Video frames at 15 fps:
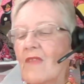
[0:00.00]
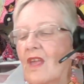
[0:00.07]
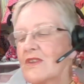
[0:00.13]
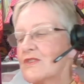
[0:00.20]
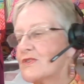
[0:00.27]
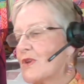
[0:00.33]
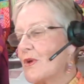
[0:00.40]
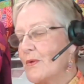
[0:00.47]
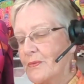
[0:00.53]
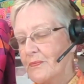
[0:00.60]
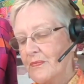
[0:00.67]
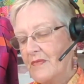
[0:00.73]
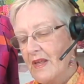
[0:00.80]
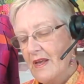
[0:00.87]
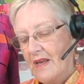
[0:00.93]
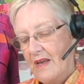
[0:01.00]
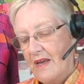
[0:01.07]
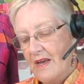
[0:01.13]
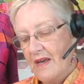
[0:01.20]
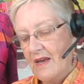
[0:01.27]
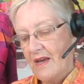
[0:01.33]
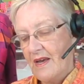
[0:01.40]
So
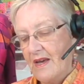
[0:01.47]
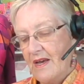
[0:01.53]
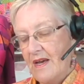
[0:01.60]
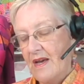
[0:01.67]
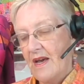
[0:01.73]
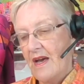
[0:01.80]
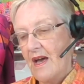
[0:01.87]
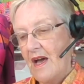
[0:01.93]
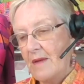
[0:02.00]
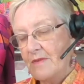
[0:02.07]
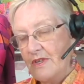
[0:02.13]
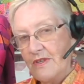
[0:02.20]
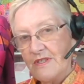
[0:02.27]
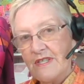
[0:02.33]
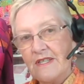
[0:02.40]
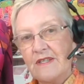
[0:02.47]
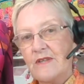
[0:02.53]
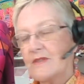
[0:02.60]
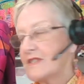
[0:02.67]
I'm using those